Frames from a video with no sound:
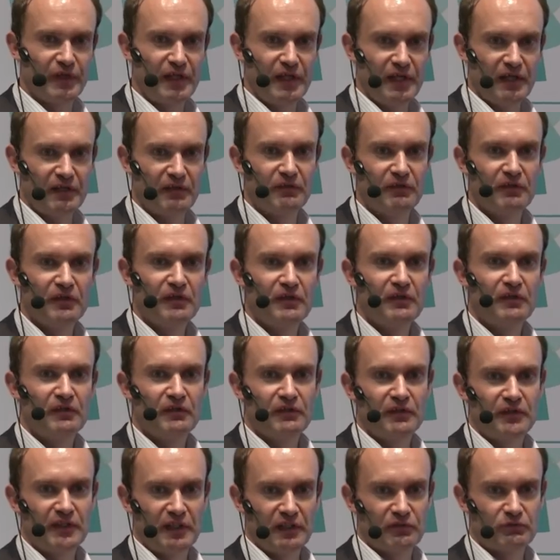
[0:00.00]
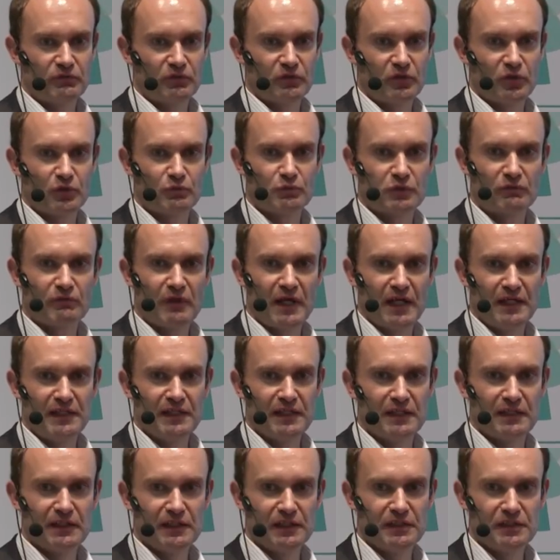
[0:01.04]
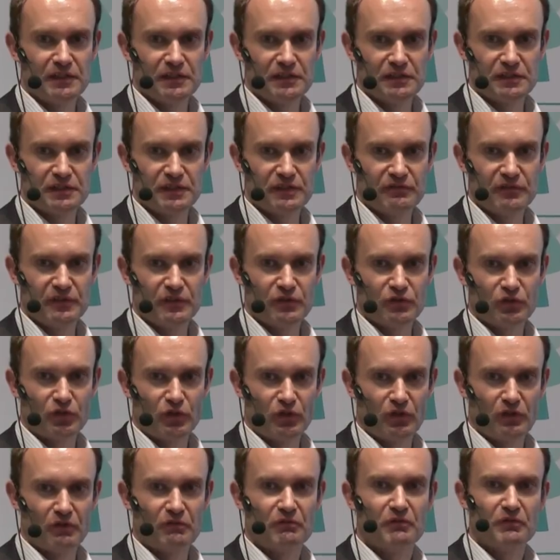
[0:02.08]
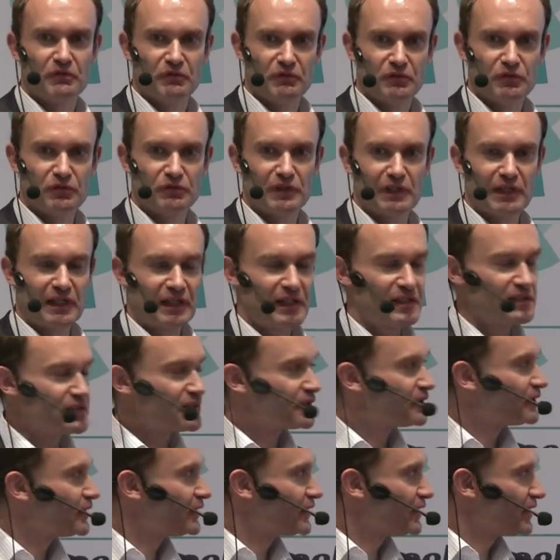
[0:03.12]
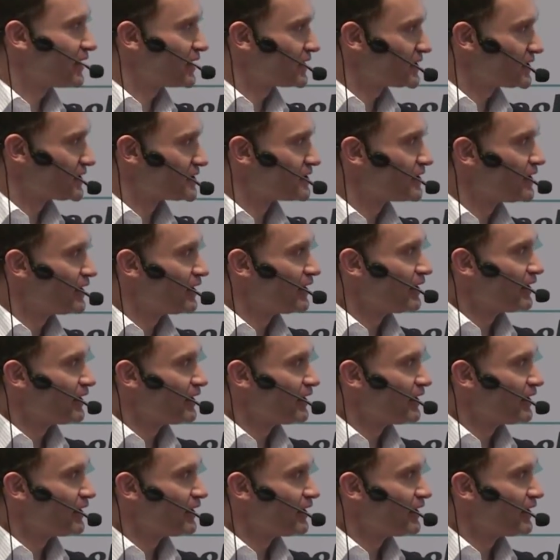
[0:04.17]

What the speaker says: their network, providing linear TV or utilizing that access.